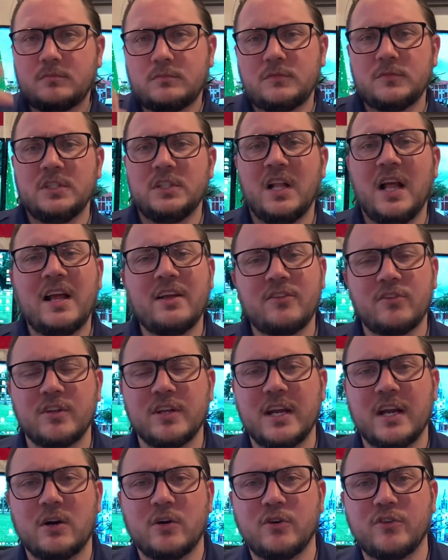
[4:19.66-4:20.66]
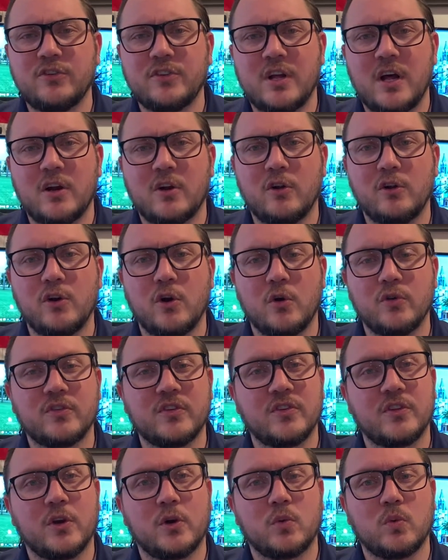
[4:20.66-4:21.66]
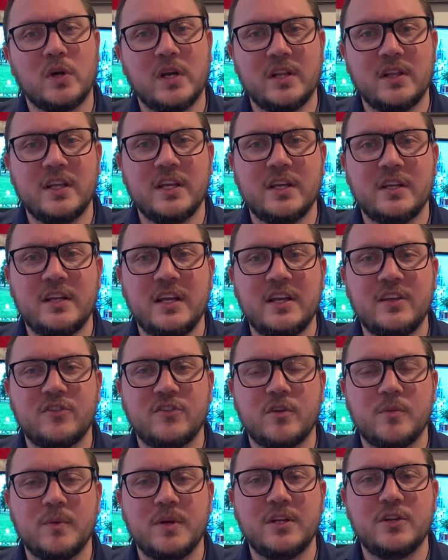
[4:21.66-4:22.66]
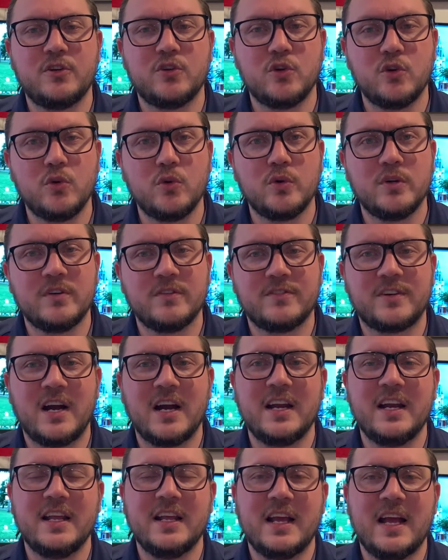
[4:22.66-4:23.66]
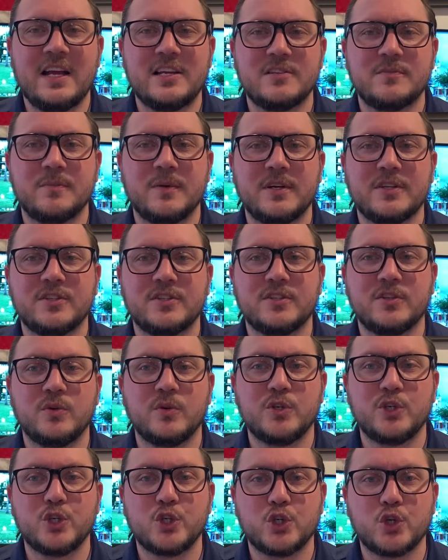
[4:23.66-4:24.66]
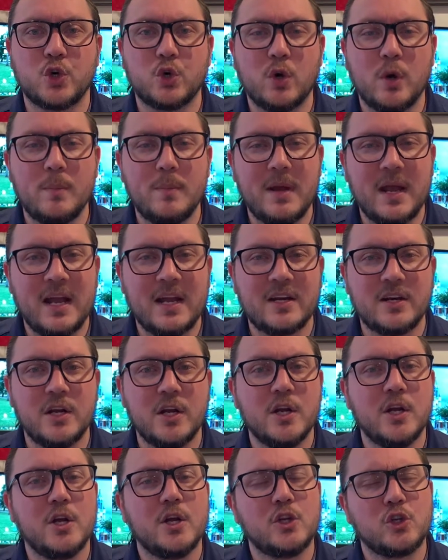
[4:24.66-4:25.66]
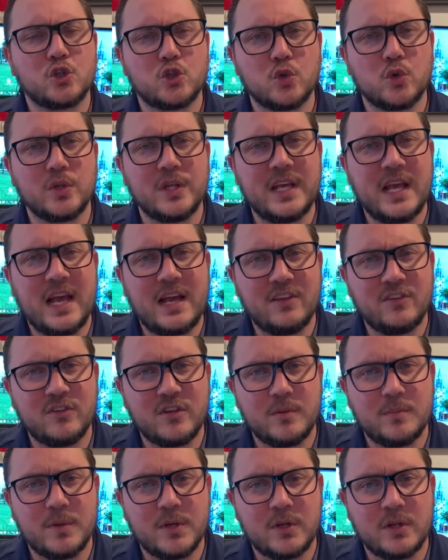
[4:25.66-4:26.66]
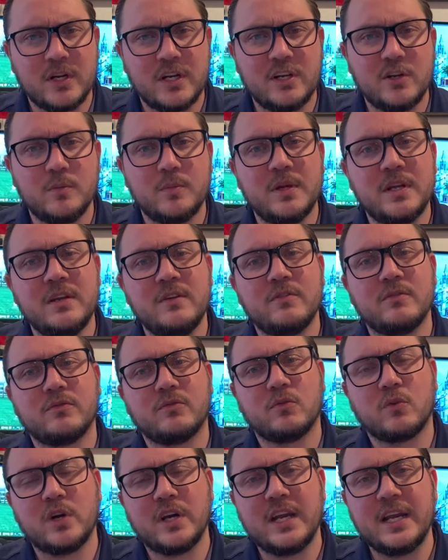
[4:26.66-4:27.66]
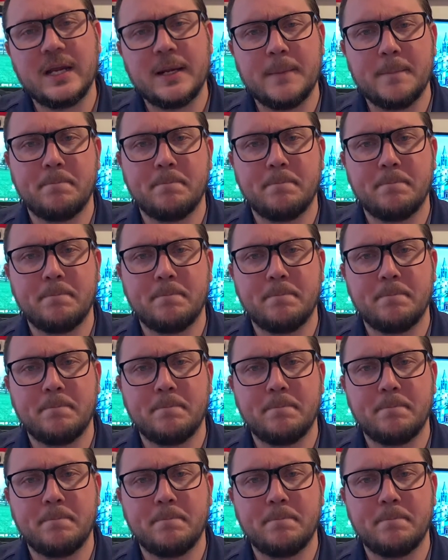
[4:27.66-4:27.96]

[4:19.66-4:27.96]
Lastly, Aristotle notes that there really needs to be two defining aspects to ensure a man truly has the ability to be free.